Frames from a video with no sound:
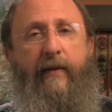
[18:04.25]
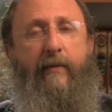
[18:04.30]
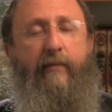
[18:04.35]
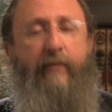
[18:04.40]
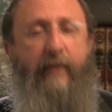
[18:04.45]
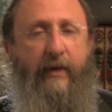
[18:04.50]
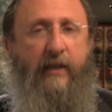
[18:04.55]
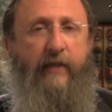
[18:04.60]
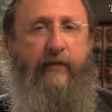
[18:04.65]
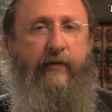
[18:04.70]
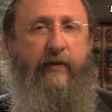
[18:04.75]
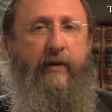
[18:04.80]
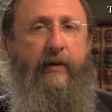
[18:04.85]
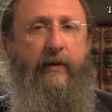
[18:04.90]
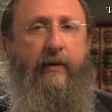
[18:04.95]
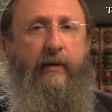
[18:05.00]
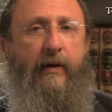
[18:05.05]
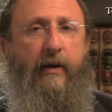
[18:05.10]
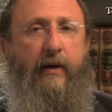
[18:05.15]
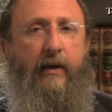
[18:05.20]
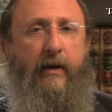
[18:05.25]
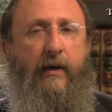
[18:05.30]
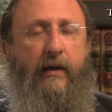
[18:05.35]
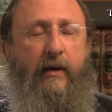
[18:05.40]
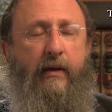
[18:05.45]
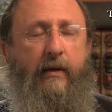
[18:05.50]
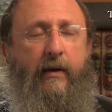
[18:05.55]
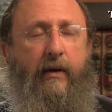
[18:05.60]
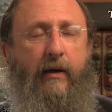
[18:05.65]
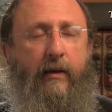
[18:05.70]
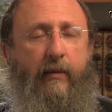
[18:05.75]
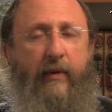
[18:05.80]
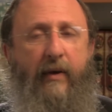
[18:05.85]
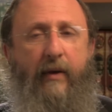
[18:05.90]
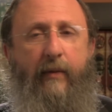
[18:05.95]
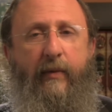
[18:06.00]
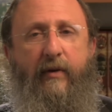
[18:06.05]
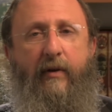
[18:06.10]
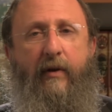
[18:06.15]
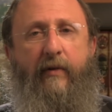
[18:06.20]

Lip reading: the mitzvah, the commandment